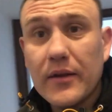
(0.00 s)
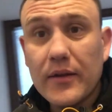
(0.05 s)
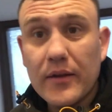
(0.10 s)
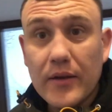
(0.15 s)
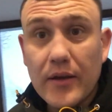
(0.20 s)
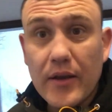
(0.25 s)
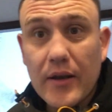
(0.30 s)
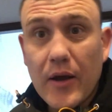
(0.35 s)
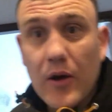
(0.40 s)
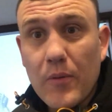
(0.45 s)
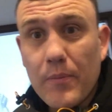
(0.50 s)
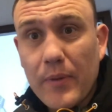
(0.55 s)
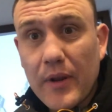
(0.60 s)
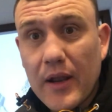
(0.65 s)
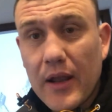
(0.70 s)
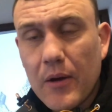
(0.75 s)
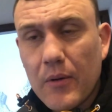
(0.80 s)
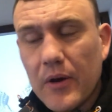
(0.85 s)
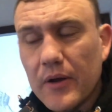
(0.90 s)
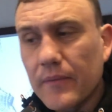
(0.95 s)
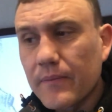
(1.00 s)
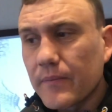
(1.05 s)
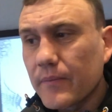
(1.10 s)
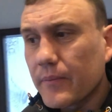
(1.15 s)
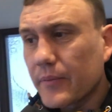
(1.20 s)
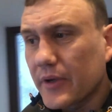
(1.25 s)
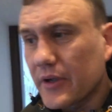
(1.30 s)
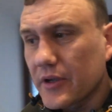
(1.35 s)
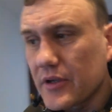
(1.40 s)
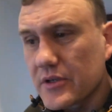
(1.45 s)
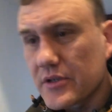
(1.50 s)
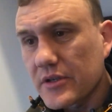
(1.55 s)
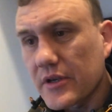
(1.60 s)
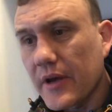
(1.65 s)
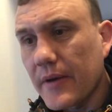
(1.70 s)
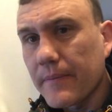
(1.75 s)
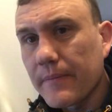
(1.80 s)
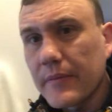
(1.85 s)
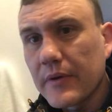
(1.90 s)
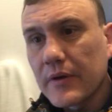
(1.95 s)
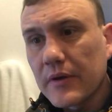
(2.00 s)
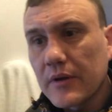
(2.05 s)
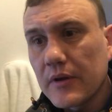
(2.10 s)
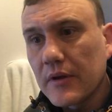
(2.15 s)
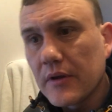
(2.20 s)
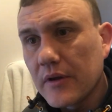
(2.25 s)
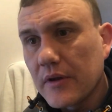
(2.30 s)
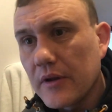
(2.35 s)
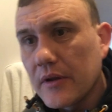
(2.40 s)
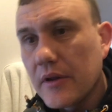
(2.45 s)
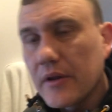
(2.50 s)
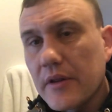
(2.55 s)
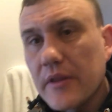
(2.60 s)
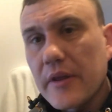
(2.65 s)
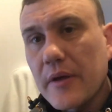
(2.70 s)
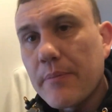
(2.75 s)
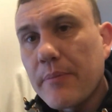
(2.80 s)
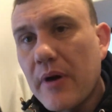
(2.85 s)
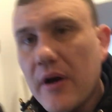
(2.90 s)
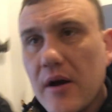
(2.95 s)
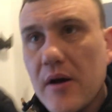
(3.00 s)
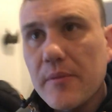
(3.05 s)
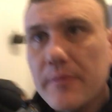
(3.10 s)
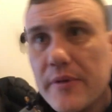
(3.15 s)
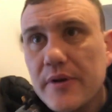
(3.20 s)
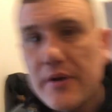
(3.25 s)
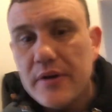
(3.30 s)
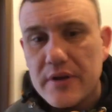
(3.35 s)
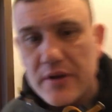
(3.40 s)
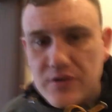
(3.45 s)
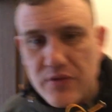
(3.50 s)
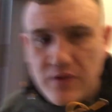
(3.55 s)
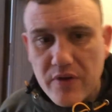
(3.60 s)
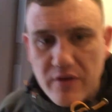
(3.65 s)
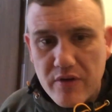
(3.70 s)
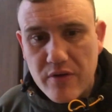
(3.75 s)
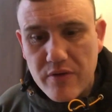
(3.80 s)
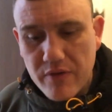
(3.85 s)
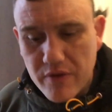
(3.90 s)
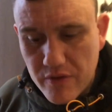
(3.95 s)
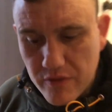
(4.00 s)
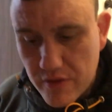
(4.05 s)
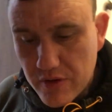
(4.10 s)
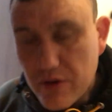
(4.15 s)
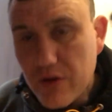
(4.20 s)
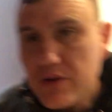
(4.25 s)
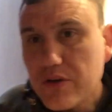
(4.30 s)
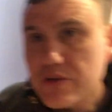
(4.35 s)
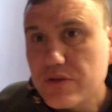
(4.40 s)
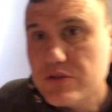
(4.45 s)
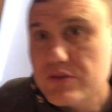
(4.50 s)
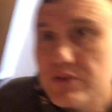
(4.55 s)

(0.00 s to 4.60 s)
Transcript: you know, below it, because the apartment is very, very nice.